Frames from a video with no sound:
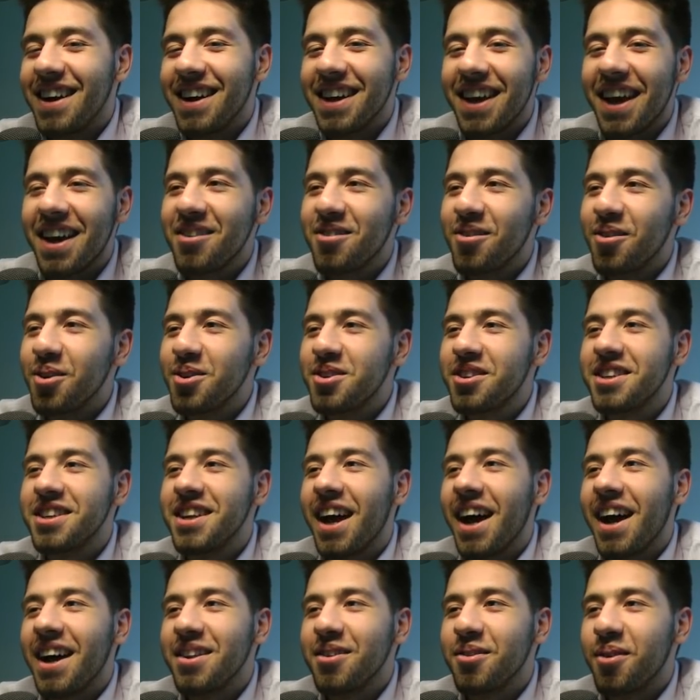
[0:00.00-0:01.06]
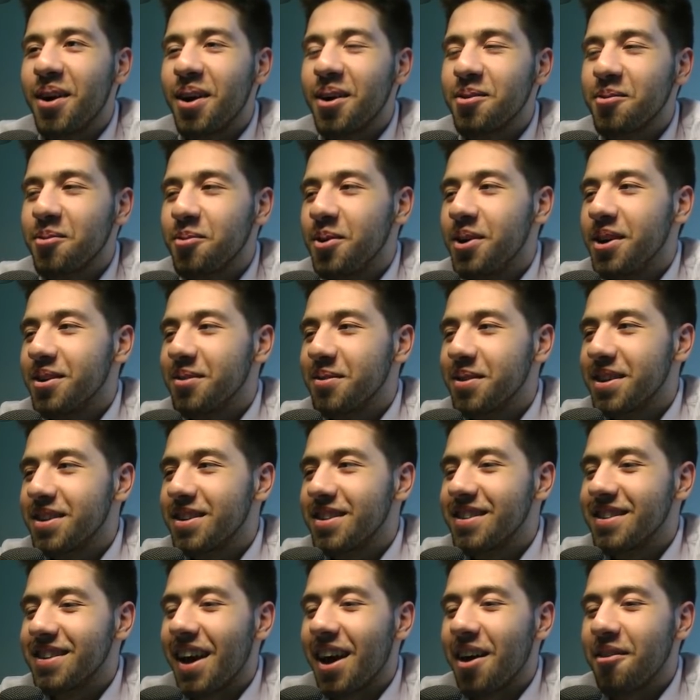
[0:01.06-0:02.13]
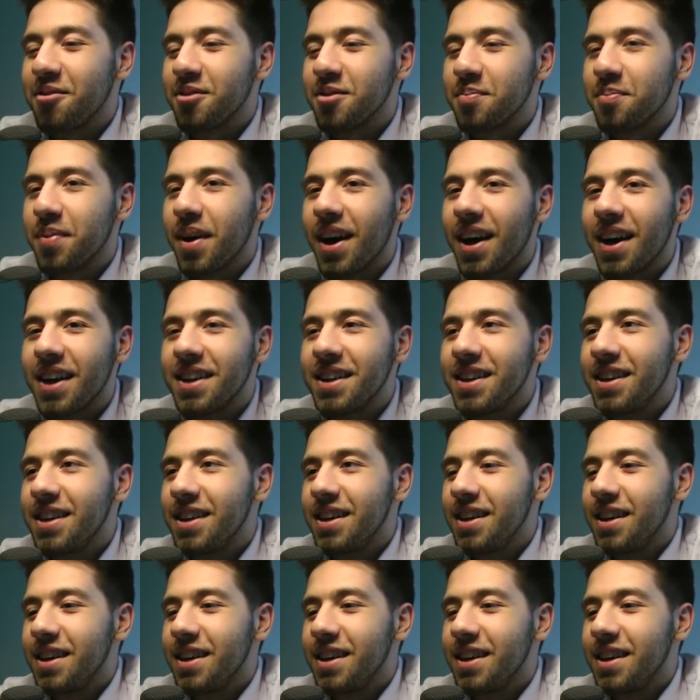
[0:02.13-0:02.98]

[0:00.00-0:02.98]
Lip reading: He had Roach in hand round 1, which is half as bad